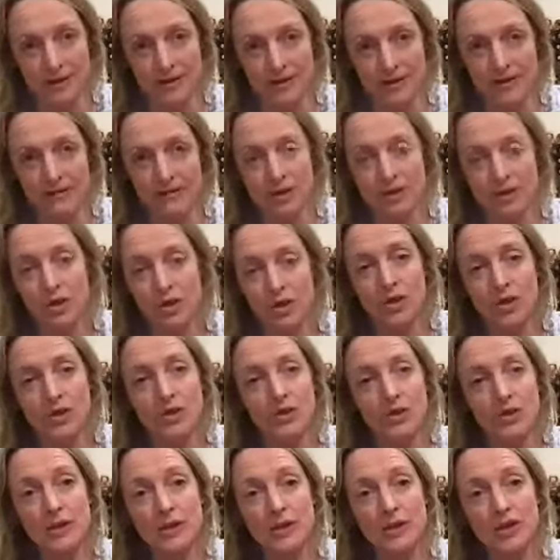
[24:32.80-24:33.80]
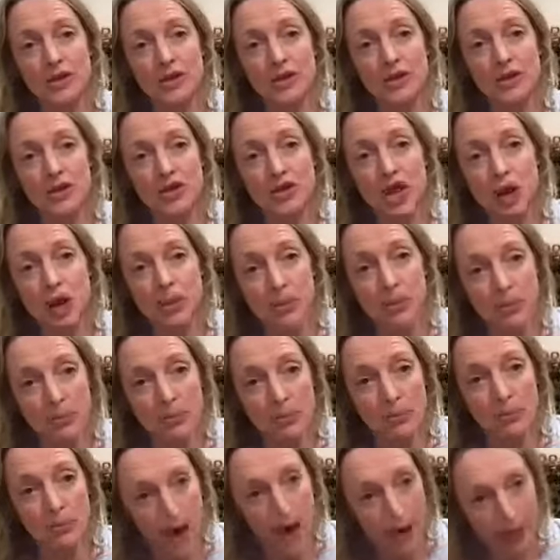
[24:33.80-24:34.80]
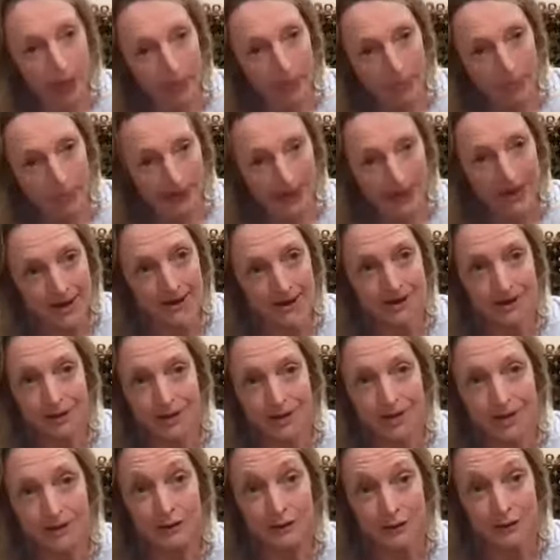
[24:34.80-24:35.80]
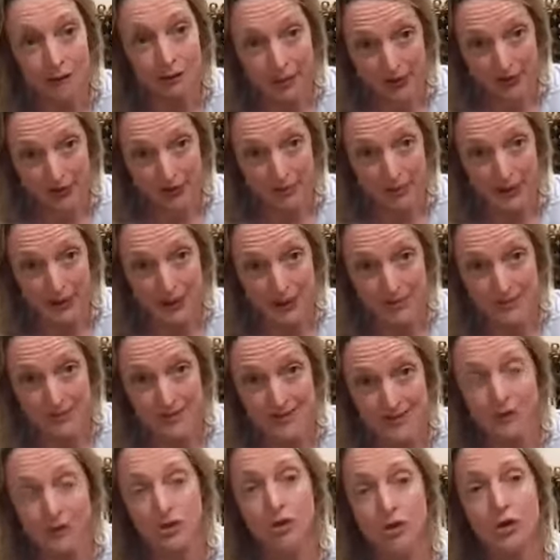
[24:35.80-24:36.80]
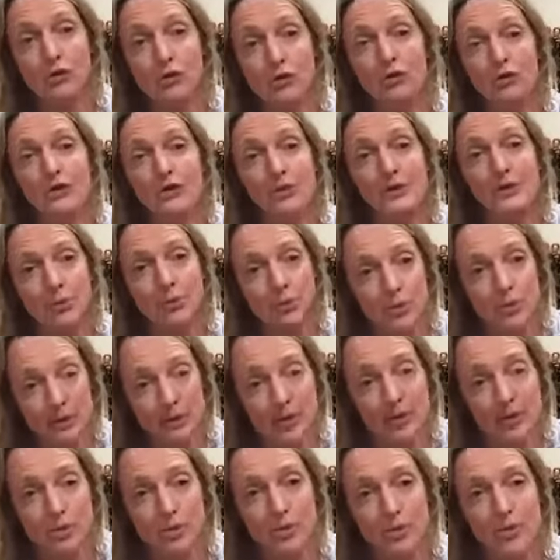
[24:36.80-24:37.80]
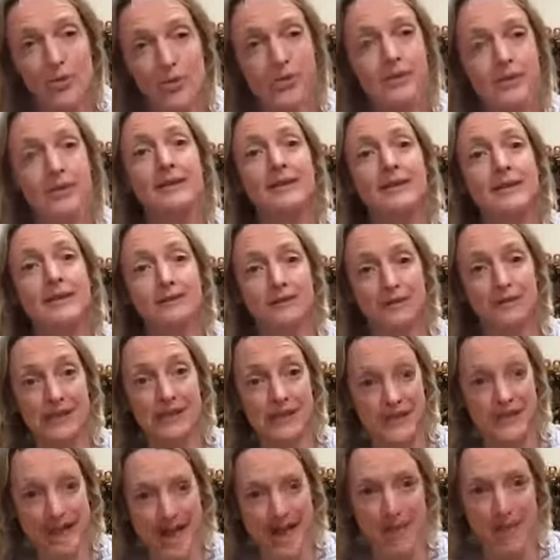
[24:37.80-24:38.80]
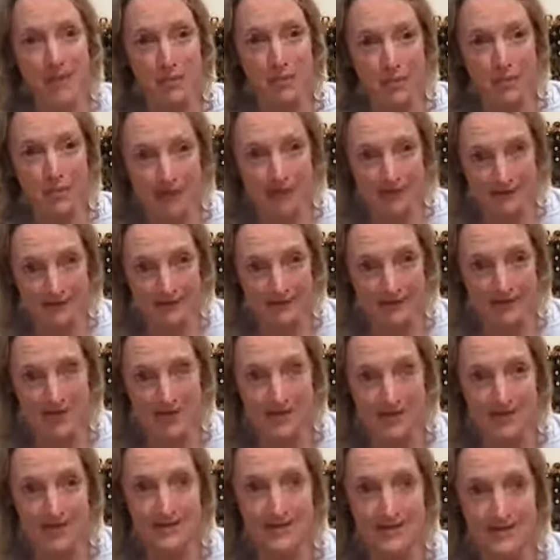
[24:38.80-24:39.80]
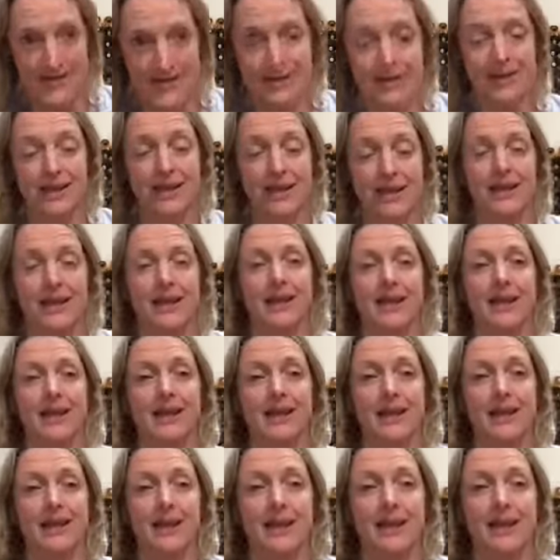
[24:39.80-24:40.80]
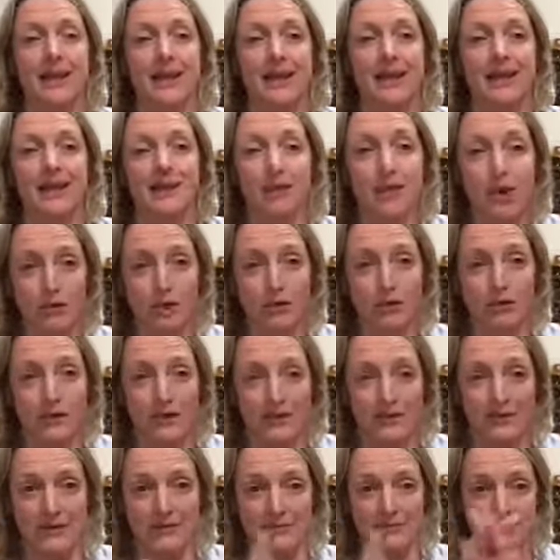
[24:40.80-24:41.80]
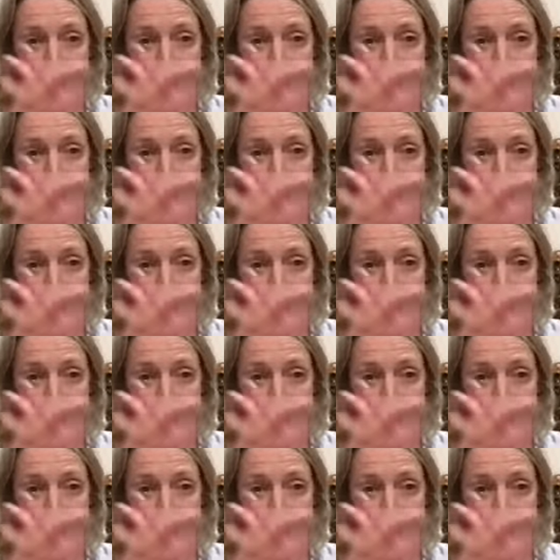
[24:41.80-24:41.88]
you are doing turbo puppy for 5 breaths, dolphin prelude for 10 breaths. Dolphin,